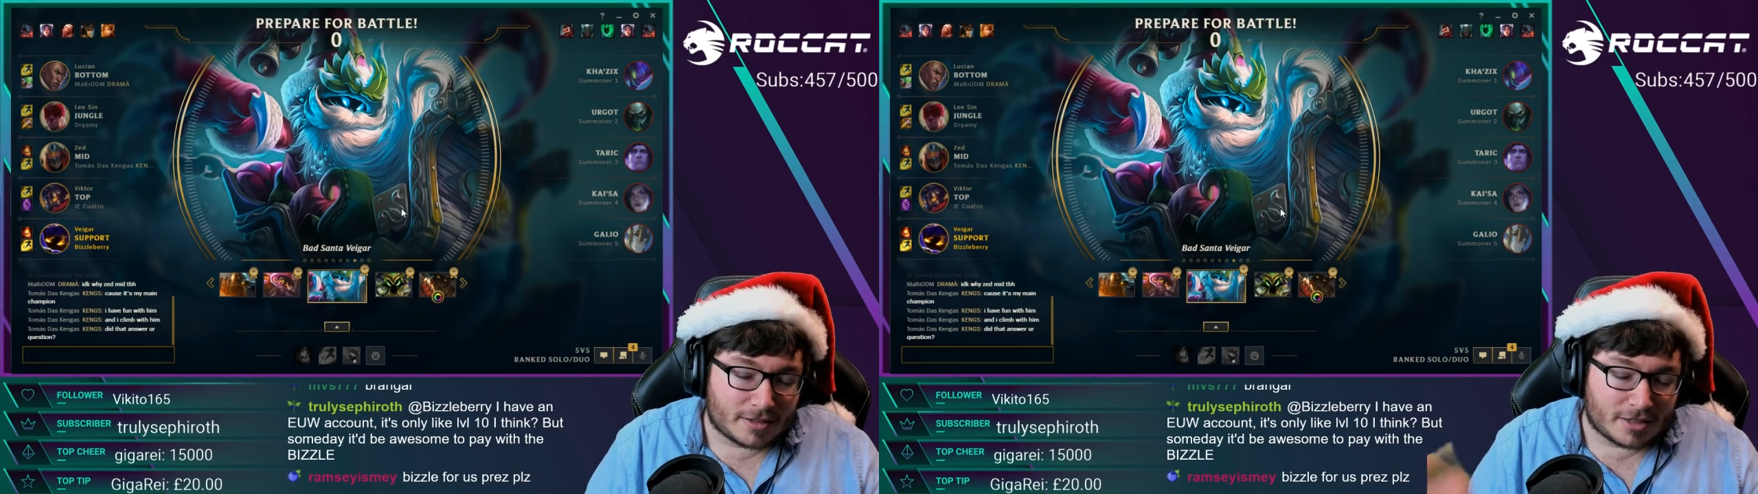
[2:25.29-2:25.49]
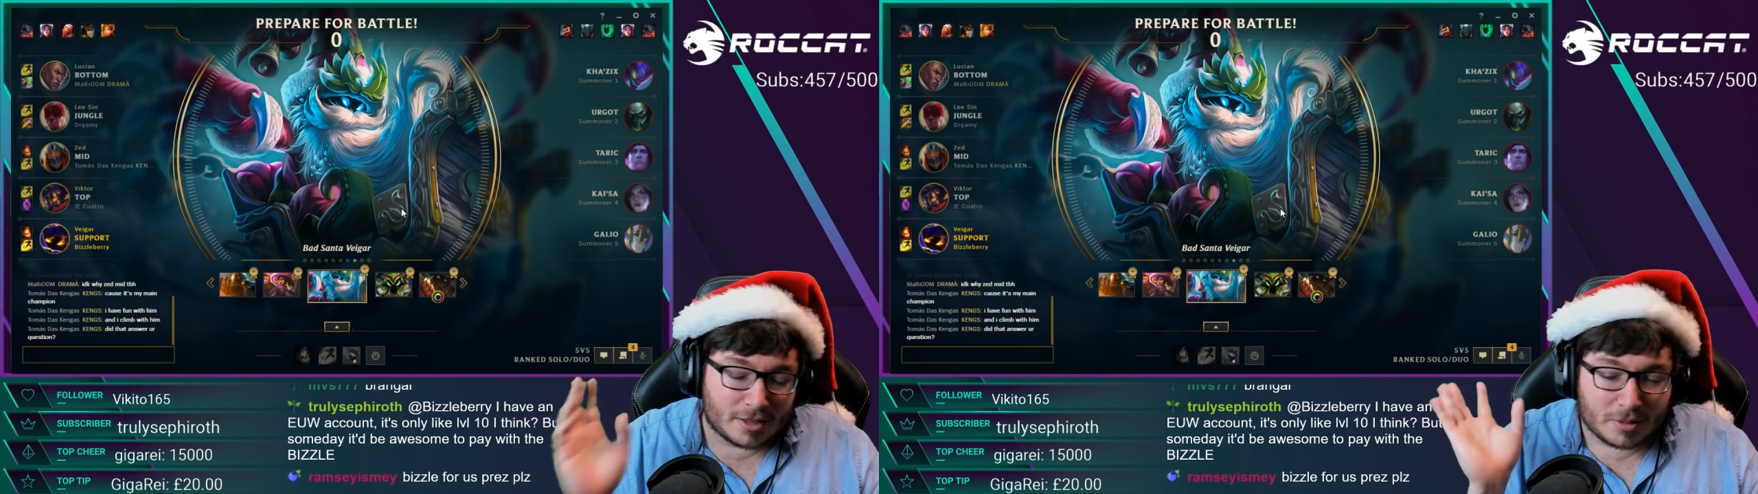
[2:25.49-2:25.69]

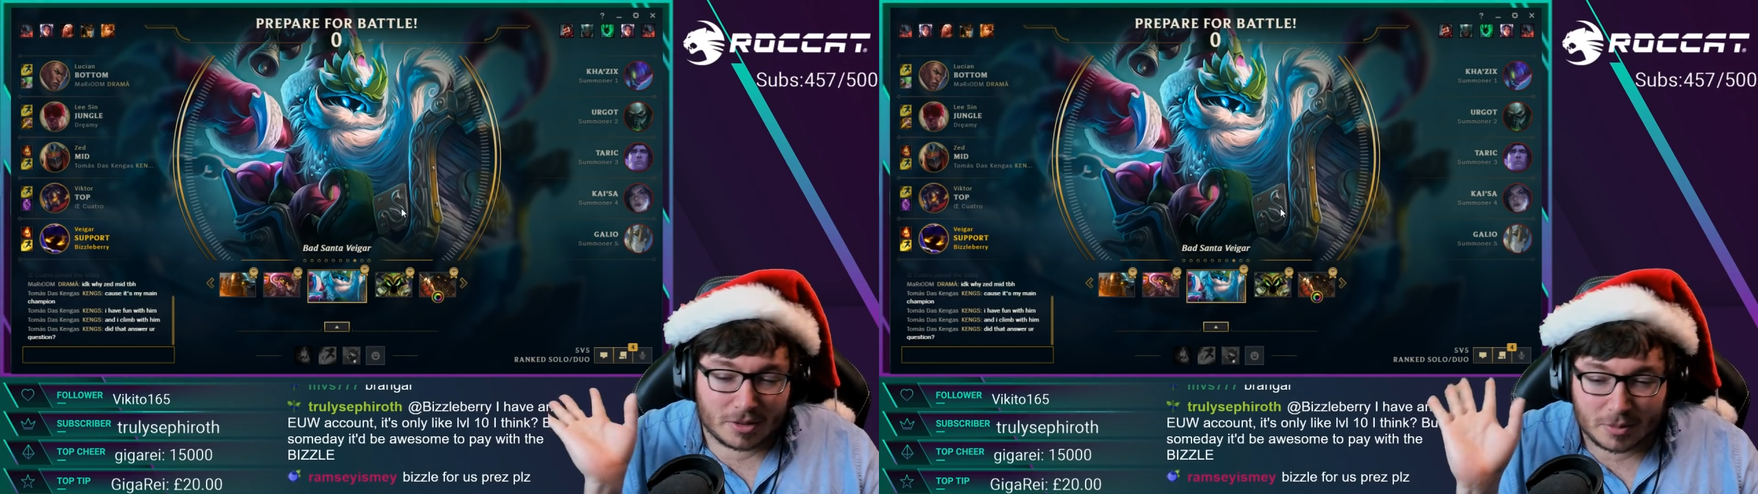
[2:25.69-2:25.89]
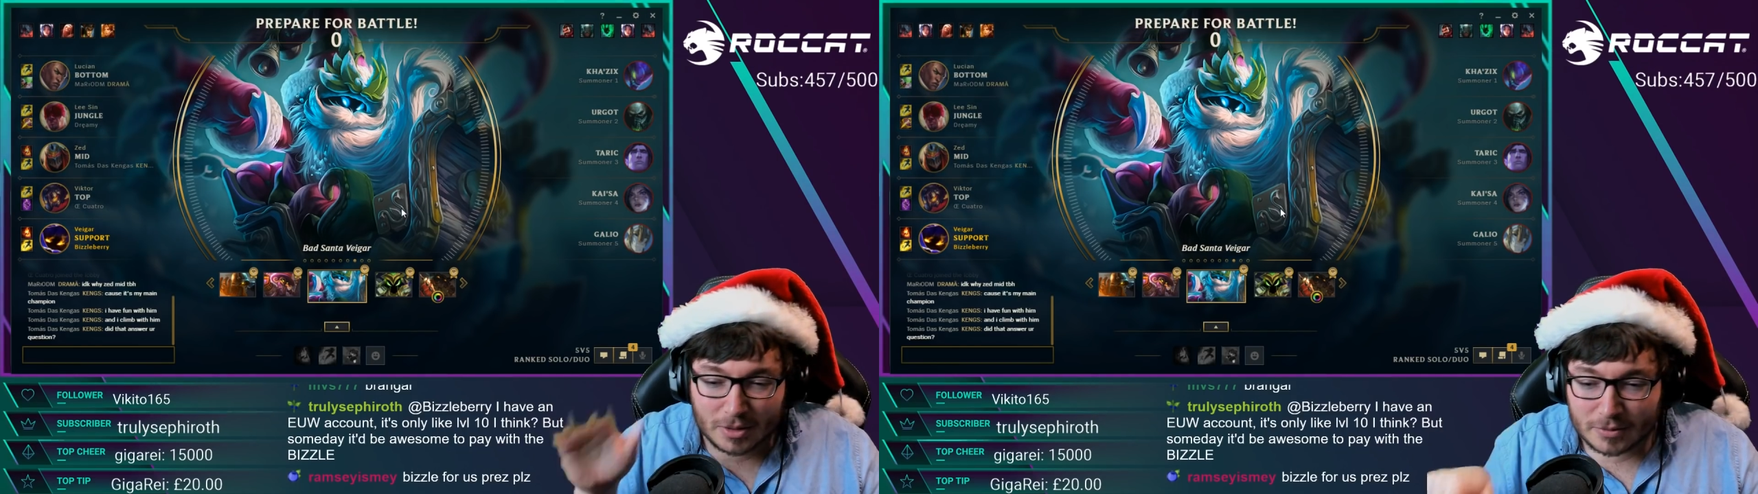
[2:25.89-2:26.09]
Oh, yeah, we
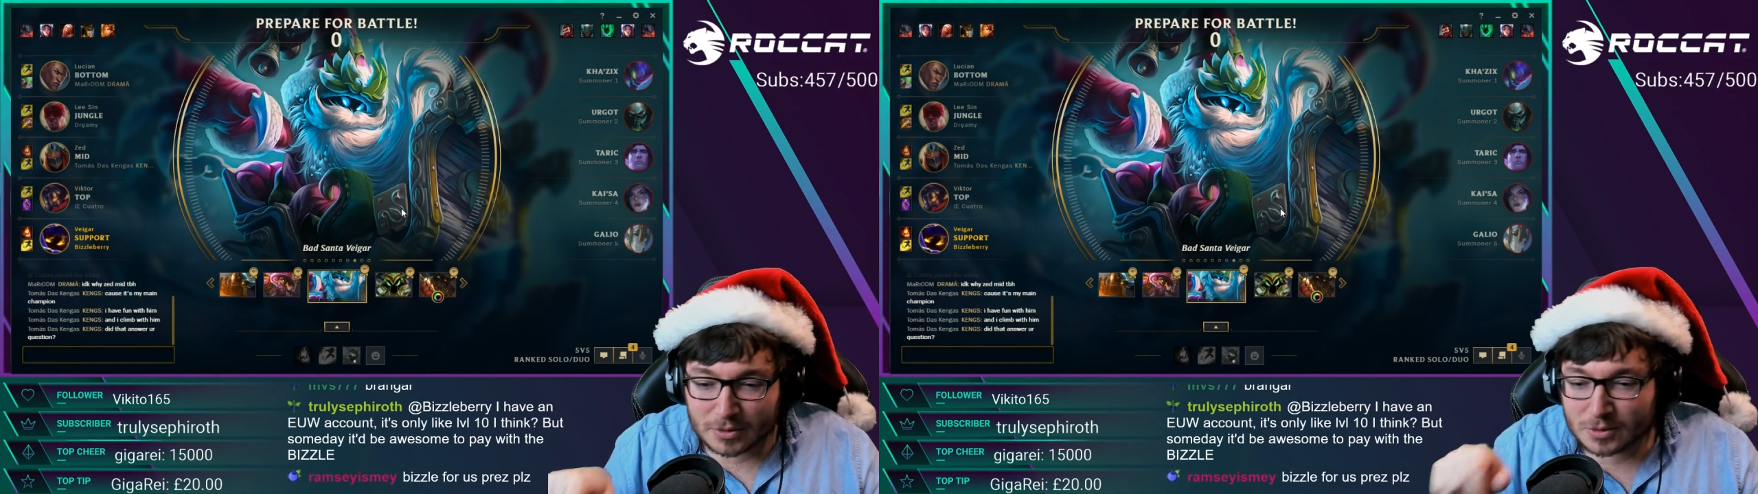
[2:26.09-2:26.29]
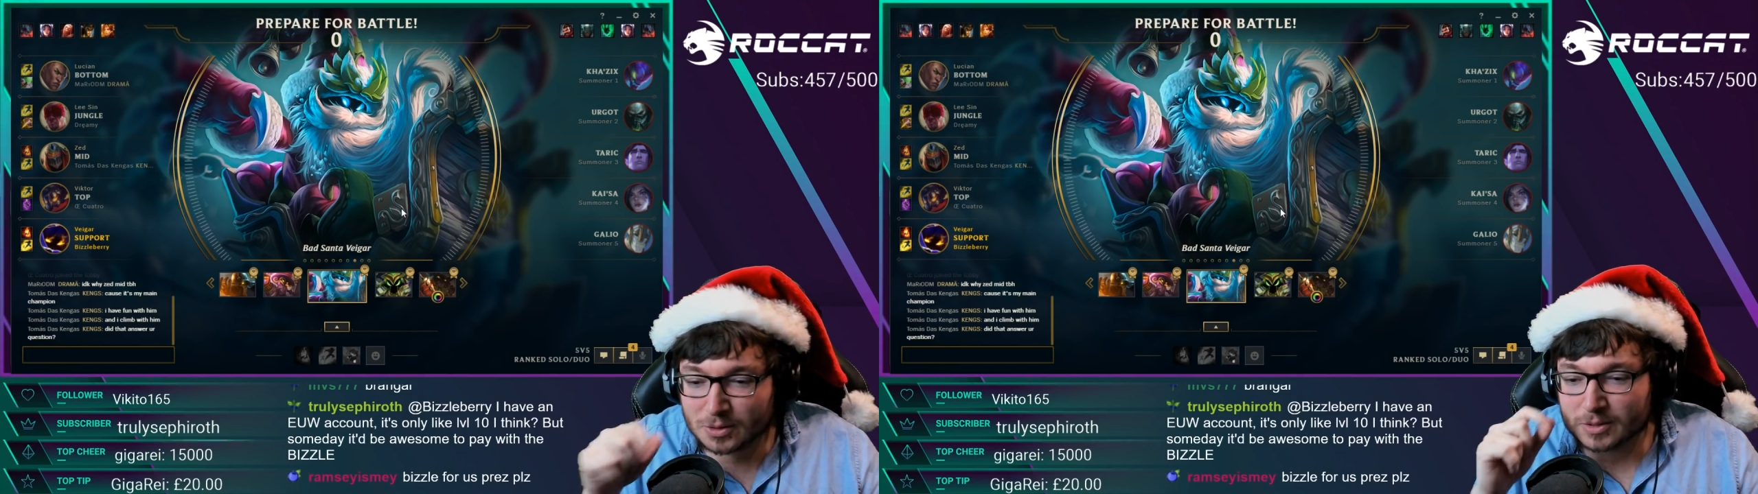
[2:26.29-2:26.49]
do. Whatever,
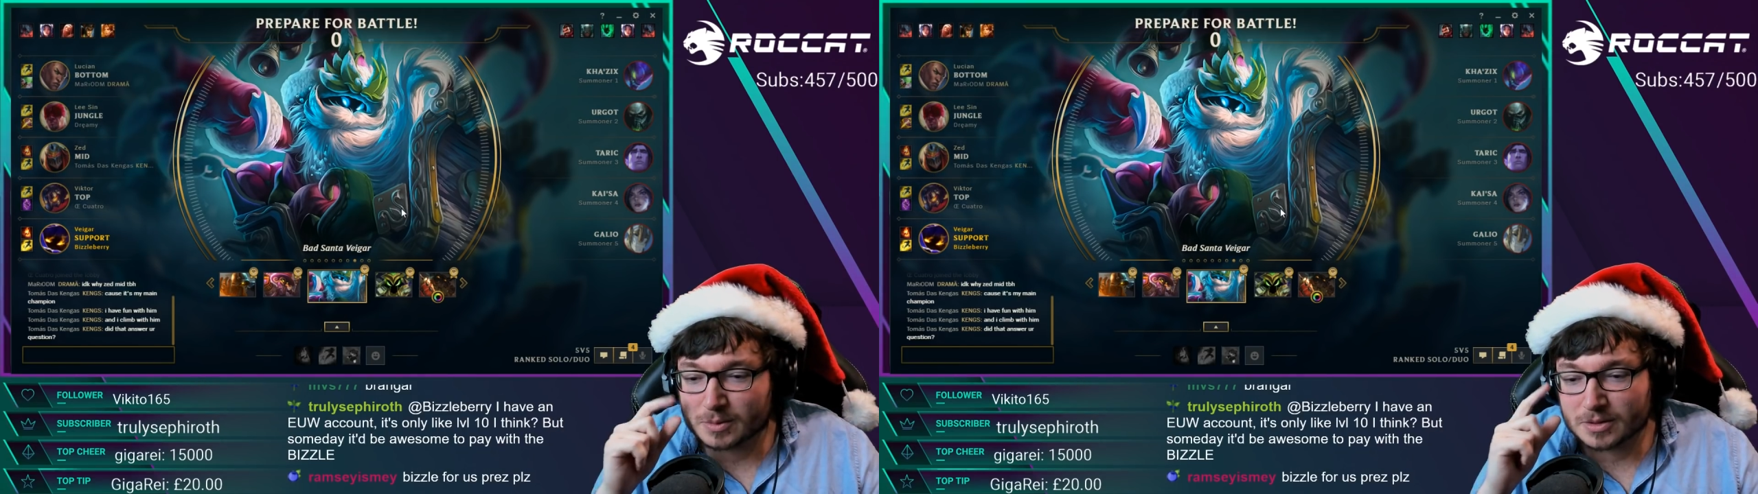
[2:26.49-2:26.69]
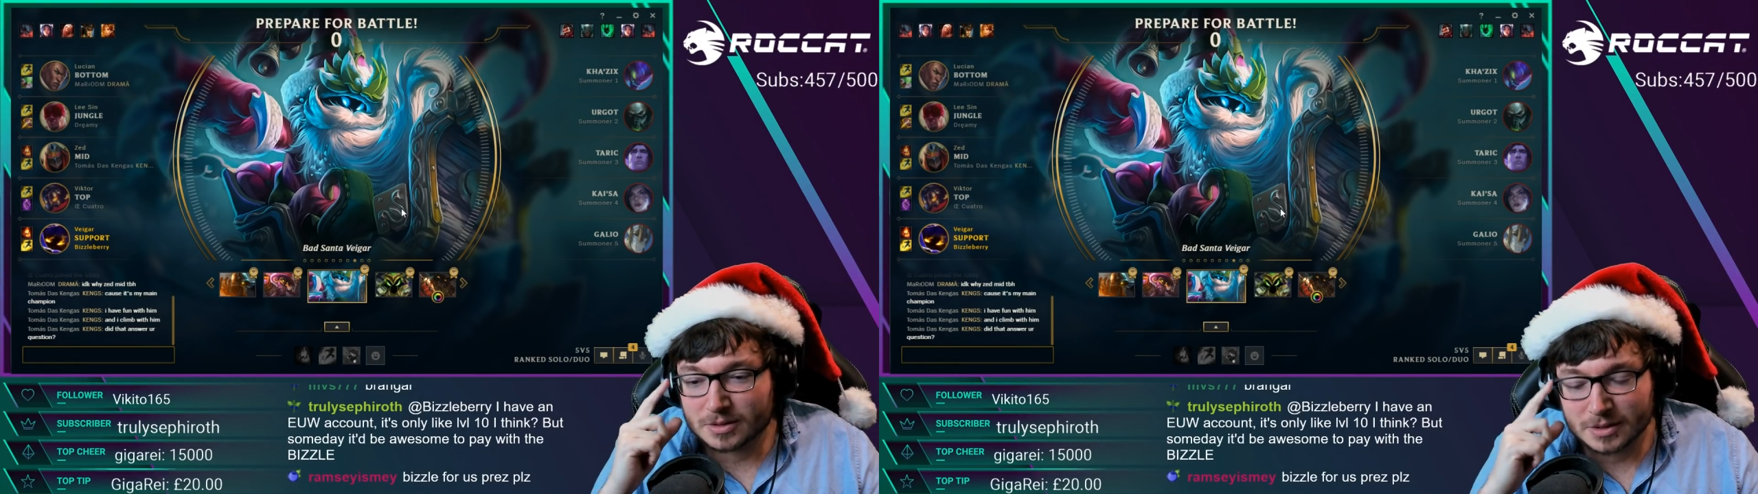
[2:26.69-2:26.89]
it's Christmas.